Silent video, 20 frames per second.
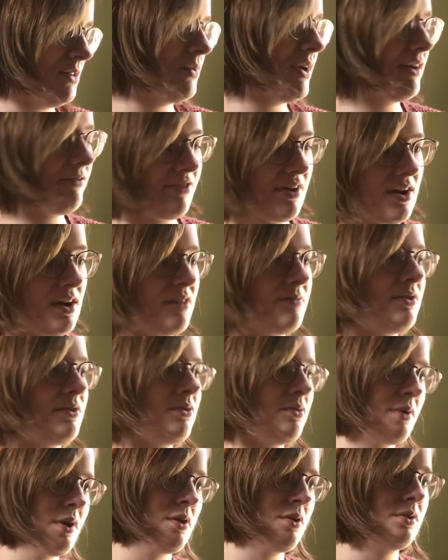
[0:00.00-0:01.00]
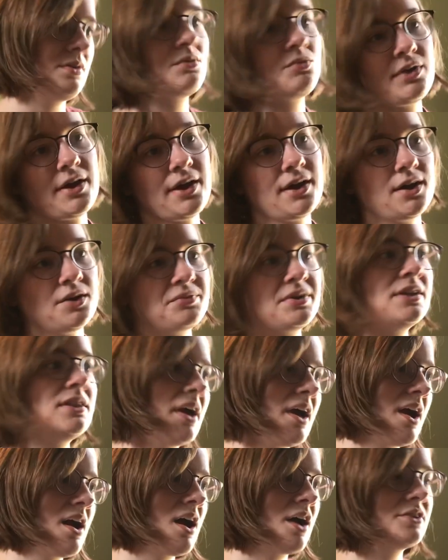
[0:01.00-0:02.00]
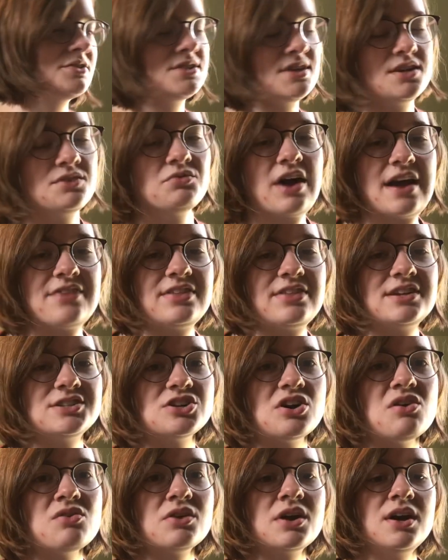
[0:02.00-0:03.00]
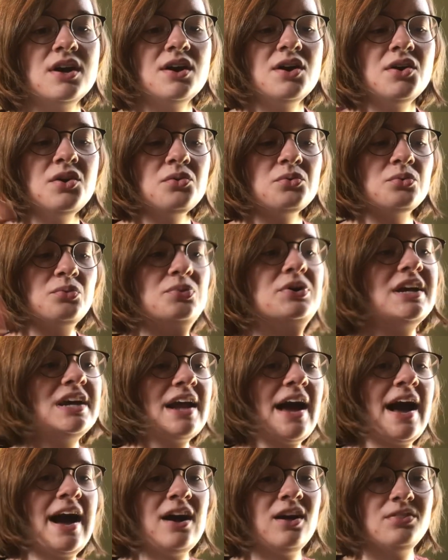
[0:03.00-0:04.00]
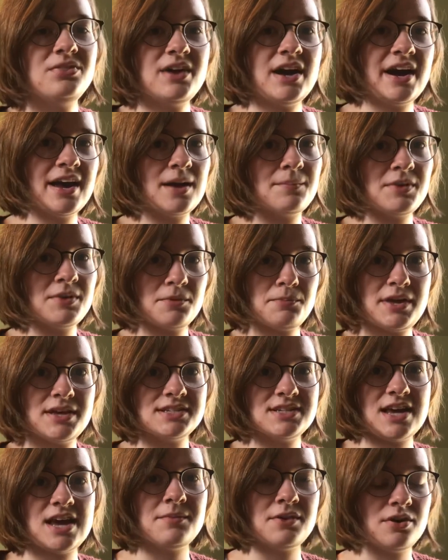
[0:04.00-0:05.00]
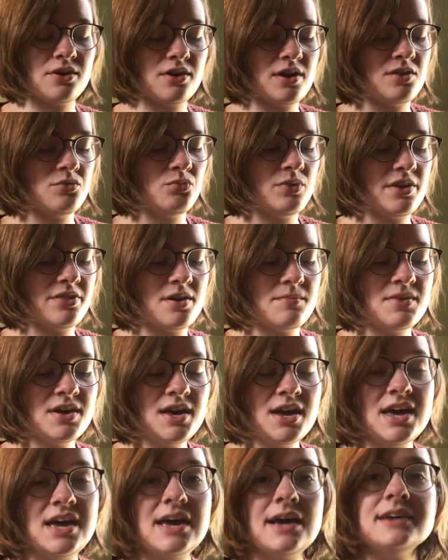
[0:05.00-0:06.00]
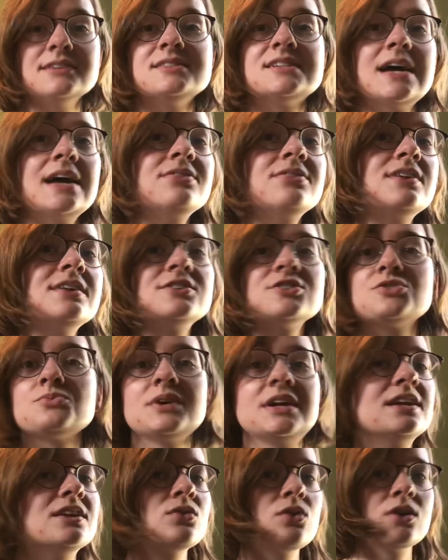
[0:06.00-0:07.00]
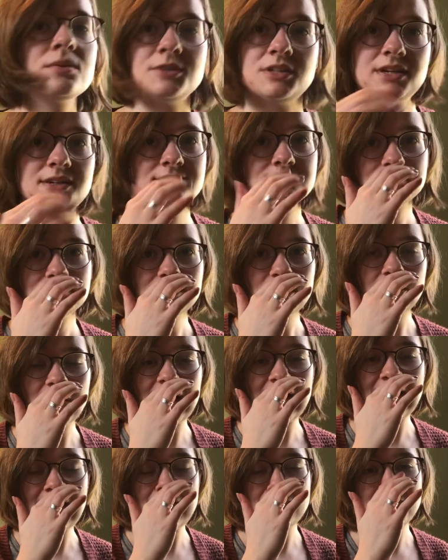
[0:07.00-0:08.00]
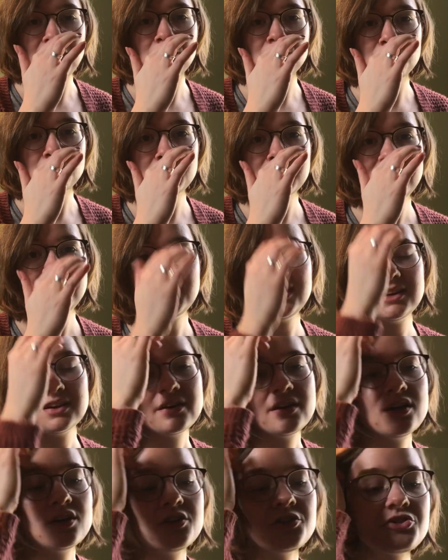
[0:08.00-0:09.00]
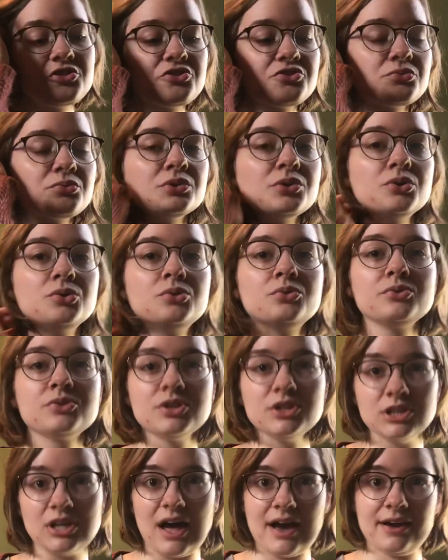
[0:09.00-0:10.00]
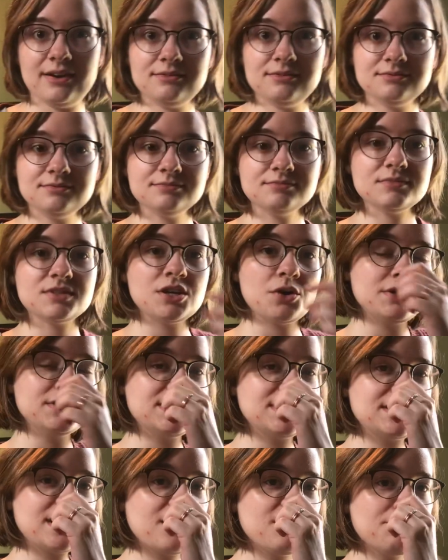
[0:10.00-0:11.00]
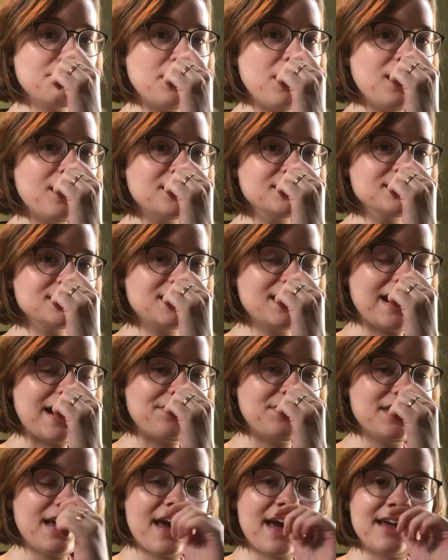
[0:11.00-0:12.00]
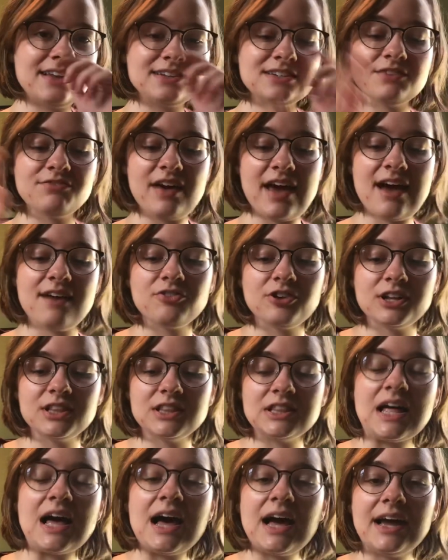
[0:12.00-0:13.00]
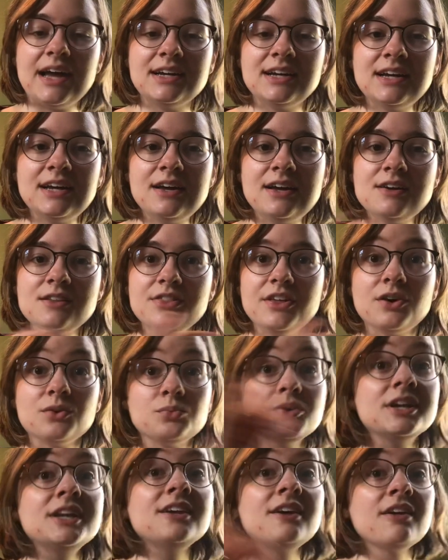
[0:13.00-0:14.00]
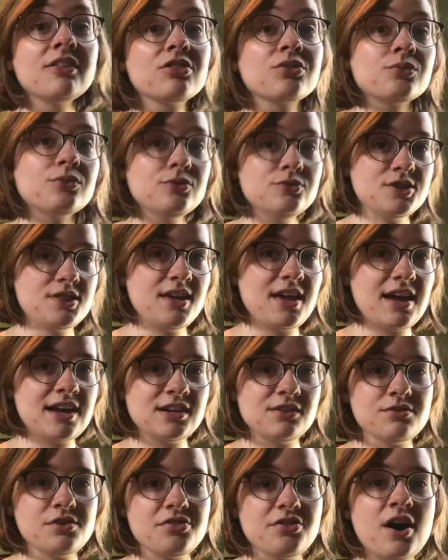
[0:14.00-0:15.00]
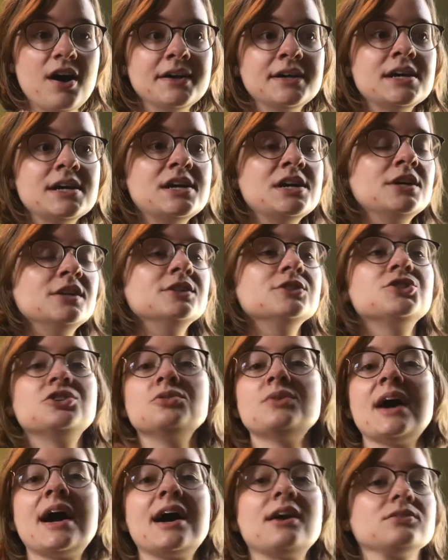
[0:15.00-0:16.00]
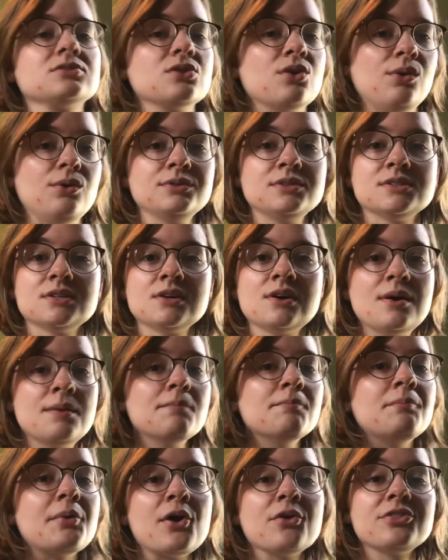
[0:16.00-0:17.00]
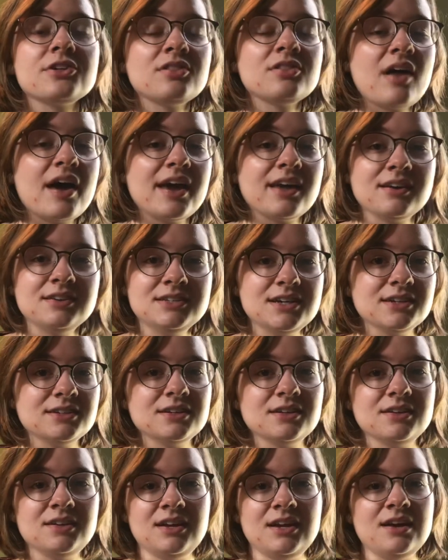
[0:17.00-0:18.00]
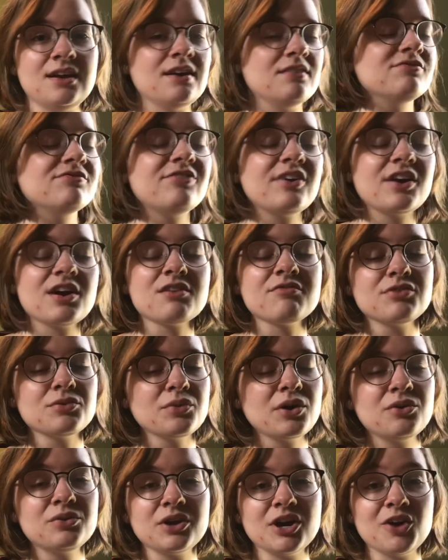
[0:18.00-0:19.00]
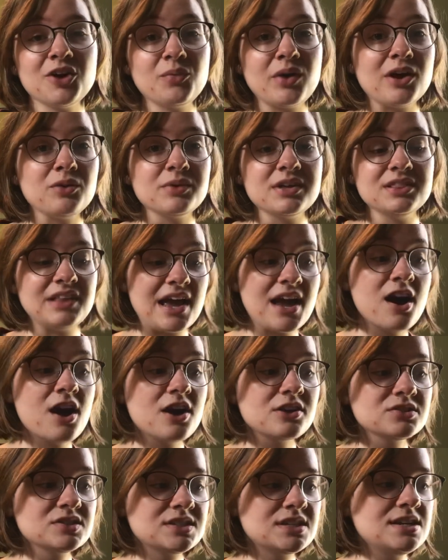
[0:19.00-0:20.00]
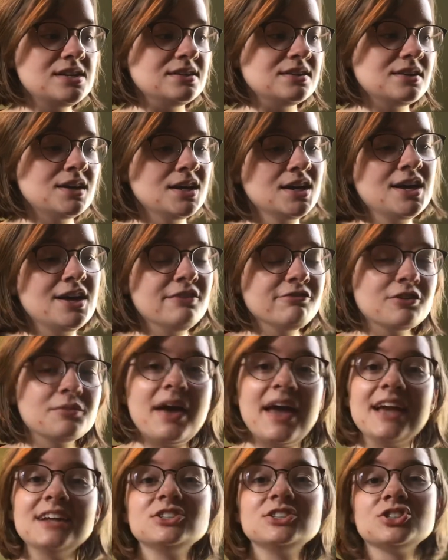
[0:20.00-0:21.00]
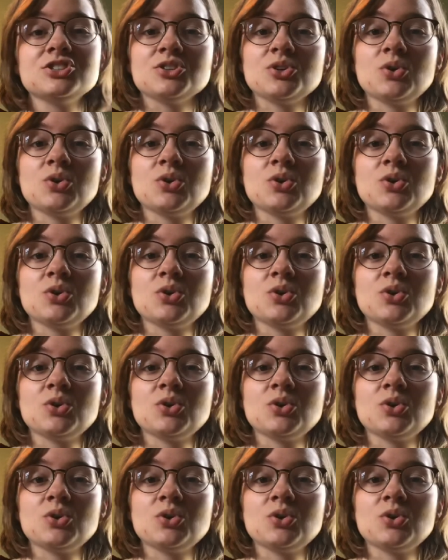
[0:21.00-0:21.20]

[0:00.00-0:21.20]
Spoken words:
where fair Verona, where we lay our scene, right? They don't read out the iambic pentameter in rhythm. Instead, they just read it normally, okay? And they'll read through the line. So instead of pausing at the end of every line, they're reading through to the end of the thought. 2 households, both alike in dignity, and fair Verona, where we lay our scene, from ancient